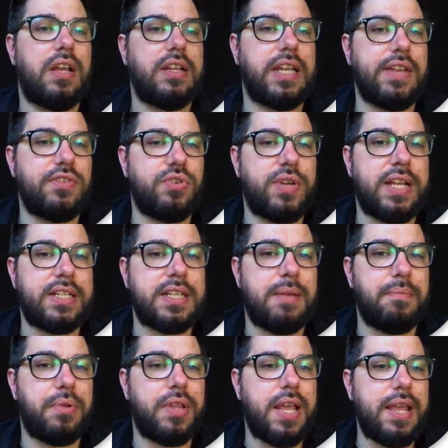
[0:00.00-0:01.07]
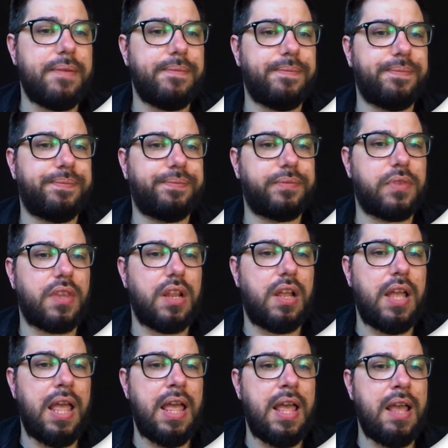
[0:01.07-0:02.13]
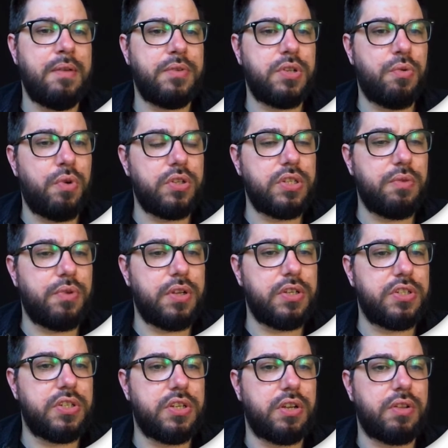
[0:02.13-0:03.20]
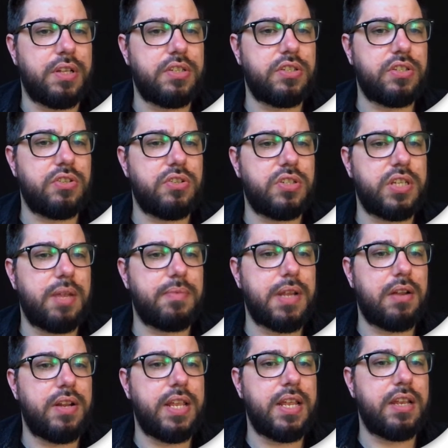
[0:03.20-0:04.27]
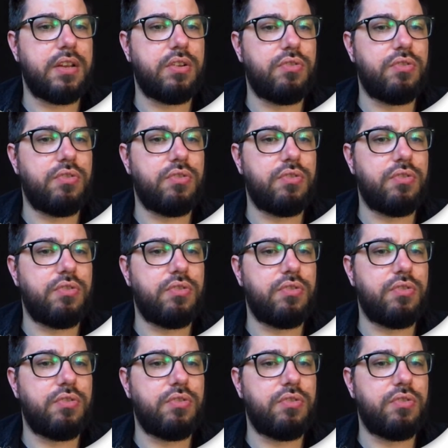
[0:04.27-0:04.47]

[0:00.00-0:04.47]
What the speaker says: It gives you an example there. So what does it want us to do? Let's just skip down here.